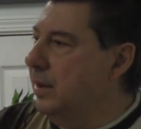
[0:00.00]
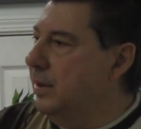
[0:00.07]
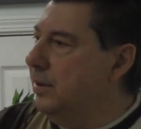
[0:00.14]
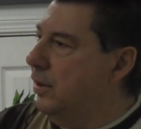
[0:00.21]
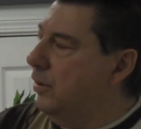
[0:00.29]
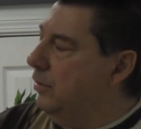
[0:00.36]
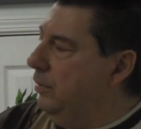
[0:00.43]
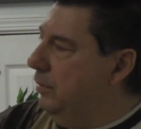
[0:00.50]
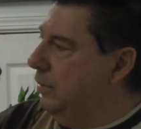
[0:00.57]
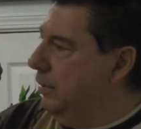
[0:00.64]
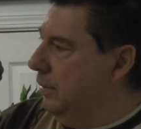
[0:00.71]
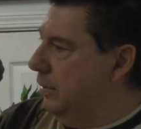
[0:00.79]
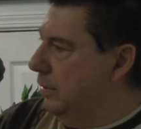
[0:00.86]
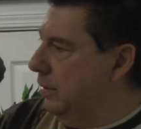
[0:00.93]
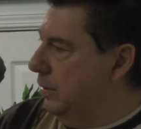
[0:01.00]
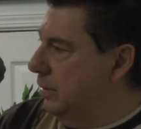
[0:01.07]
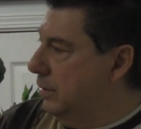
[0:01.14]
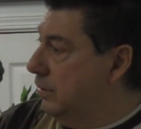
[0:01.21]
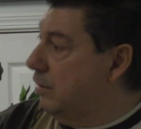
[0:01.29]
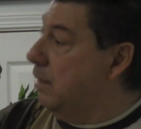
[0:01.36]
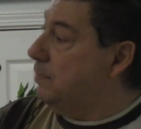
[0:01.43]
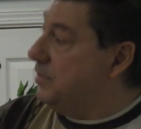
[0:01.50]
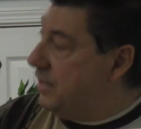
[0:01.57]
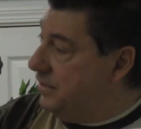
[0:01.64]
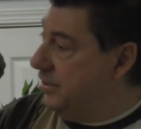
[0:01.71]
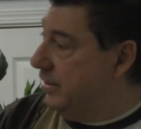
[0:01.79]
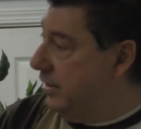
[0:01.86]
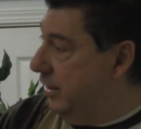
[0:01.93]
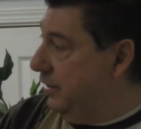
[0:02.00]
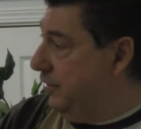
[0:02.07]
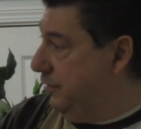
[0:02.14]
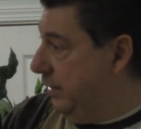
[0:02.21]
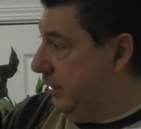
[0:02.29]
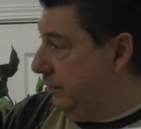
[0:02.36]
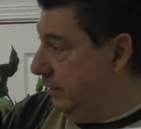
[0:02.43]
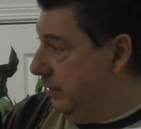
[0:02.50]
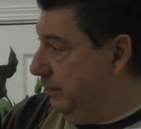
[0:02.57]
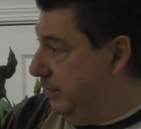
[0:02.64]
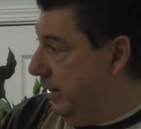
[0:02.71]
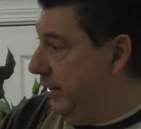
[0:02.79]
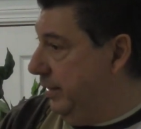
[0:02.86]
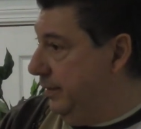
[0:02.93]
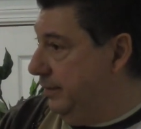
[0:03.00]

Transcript: No, you're obsessing on a drink real bad.